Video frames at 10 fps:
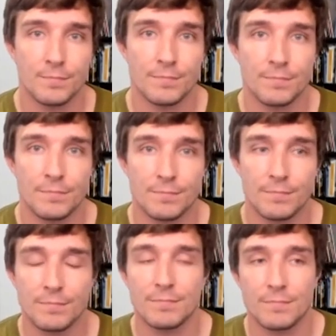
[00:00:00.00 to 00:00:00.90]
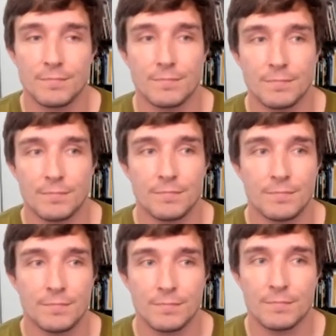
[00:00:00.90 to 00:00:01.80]

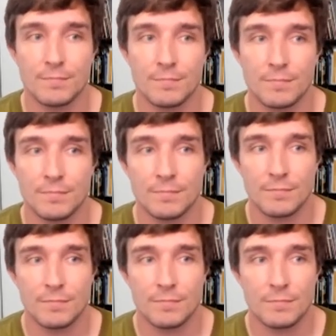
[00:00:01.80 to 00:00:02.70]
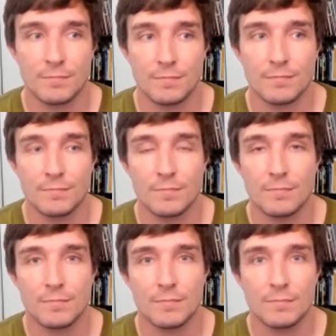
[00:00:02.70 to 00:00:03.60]

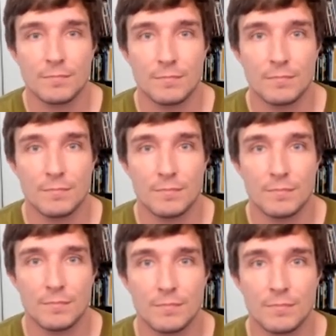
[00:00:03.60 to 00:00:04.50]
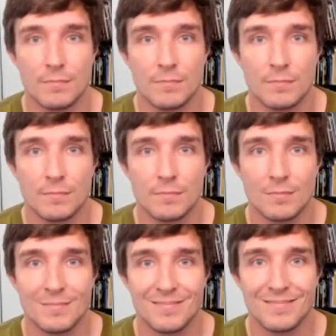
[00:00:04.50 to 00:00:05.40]

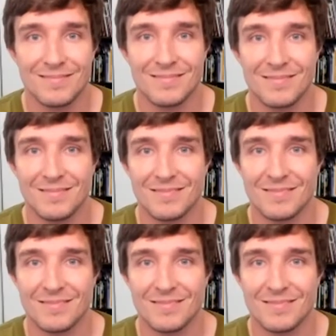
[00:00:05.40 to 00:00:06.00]
The person shown says nothing.